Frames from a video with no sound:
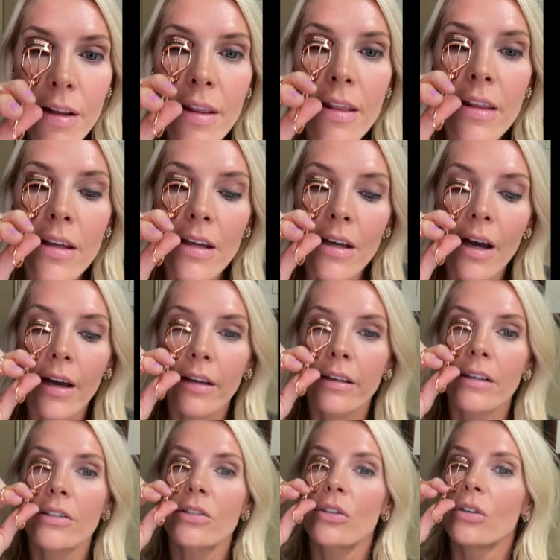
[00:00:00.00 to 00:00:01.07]
the
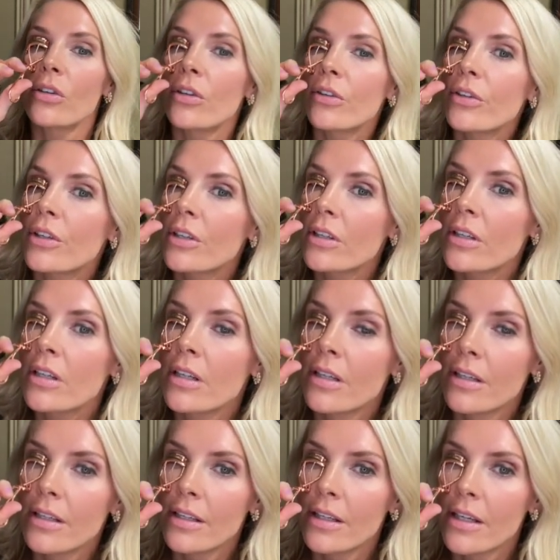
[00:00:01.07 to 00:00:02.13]
eyelash curler
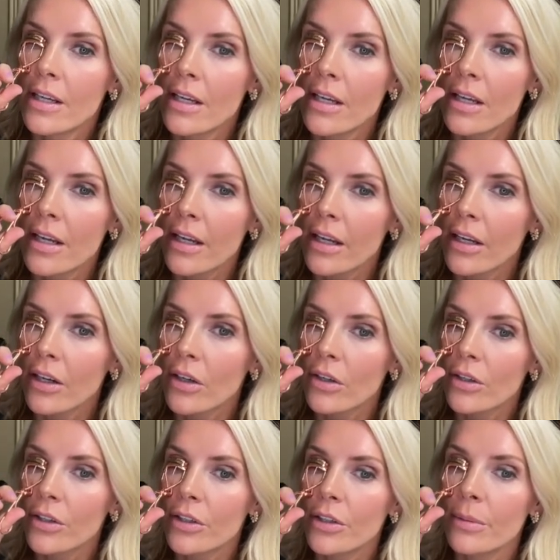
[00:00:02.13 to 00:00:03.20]
and
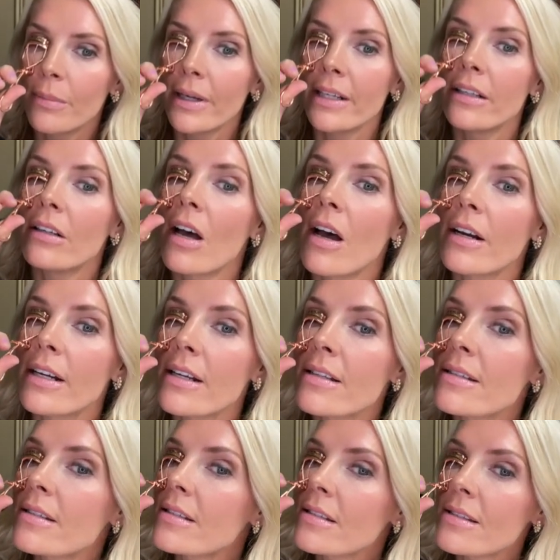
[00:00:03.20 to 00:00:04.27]
curl my
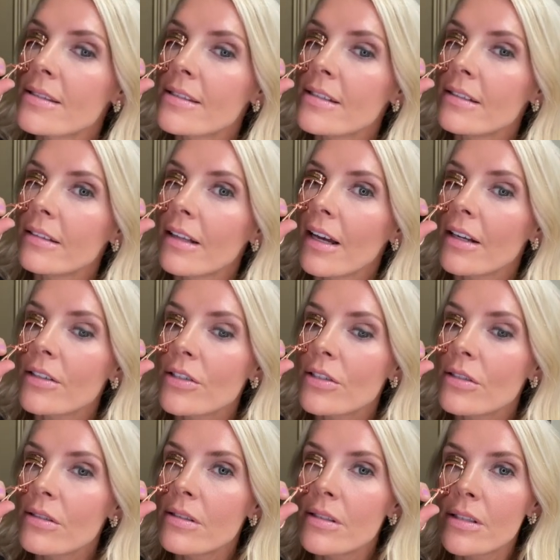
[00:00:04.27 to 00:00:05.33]
non-existent
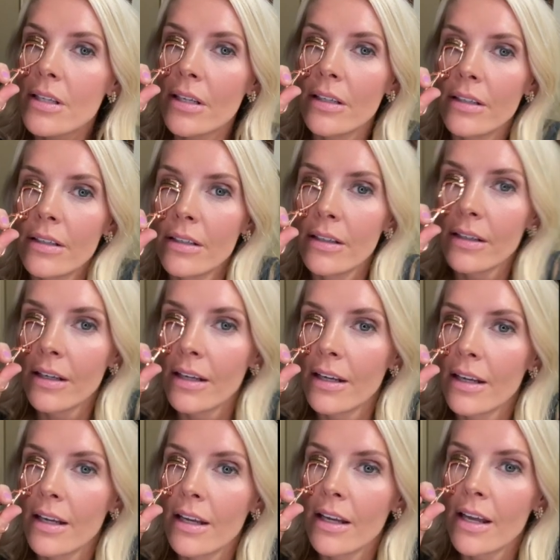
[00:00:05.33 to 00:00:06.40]
lashes.
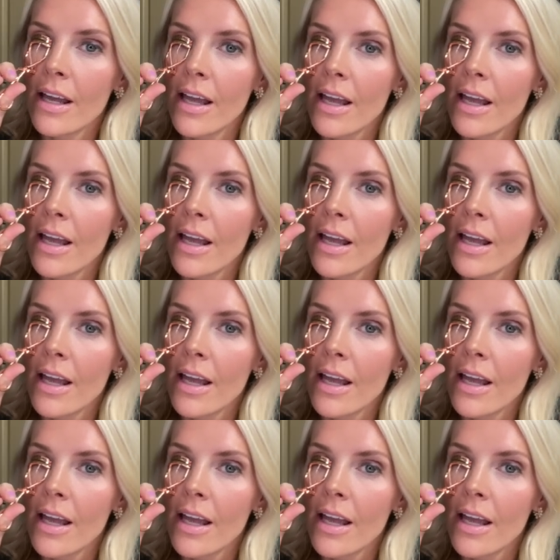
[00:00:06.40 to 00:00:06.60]
I